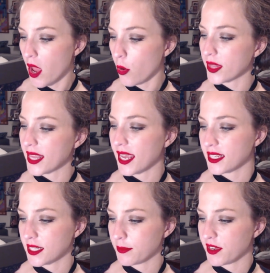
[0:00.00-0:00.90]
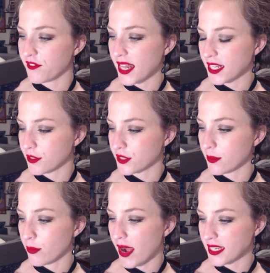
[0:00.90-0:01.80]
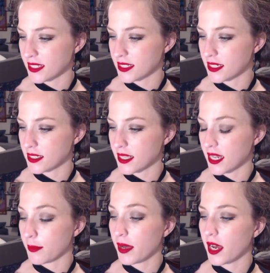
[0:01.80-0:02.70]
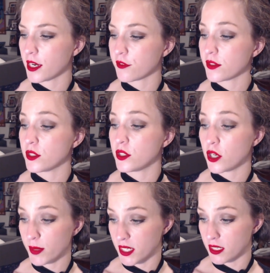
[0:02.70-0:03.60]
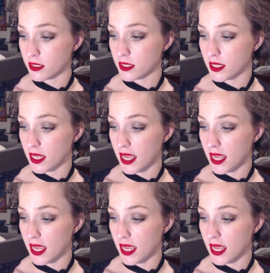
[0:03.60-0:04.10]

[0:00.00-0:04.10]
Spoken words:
when they exhibit values and practices that are part of the dominant,